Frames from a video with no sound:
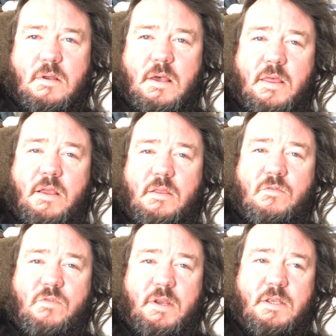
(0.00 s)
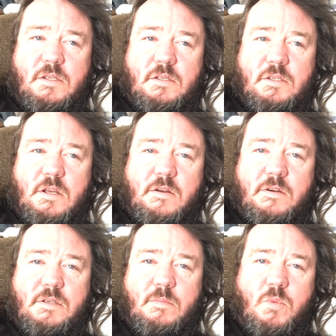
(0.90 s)
I think the reasons are
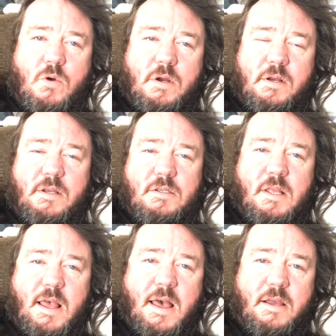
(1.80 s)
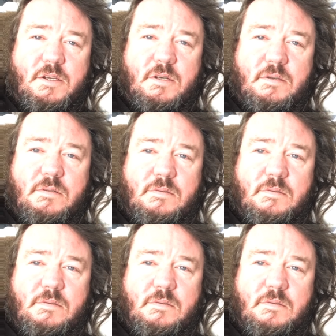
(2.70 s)
as important as the action.